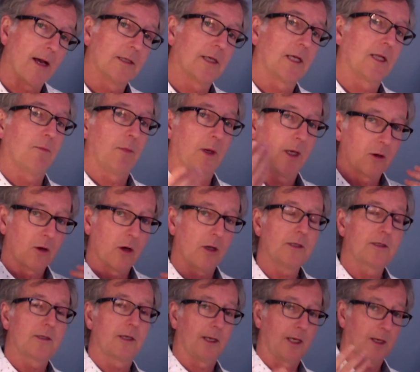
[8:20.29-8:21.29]
So they'd be
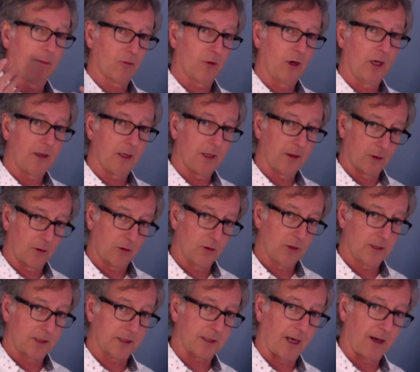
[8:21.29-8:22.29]
constantly breathing the
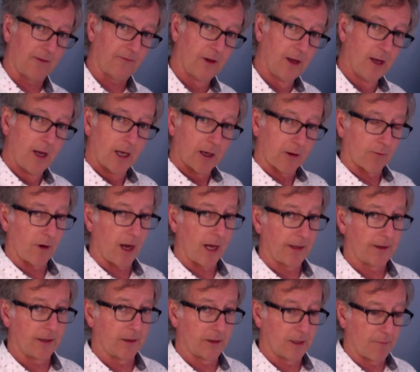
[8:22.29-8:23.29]
good stuff
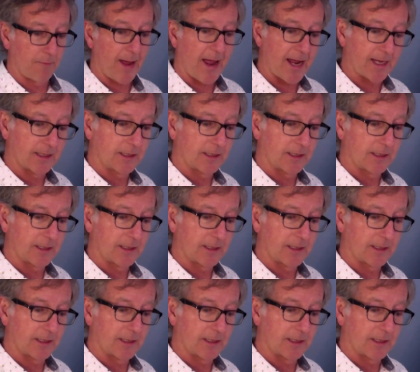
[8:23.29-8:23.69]
rather than the bad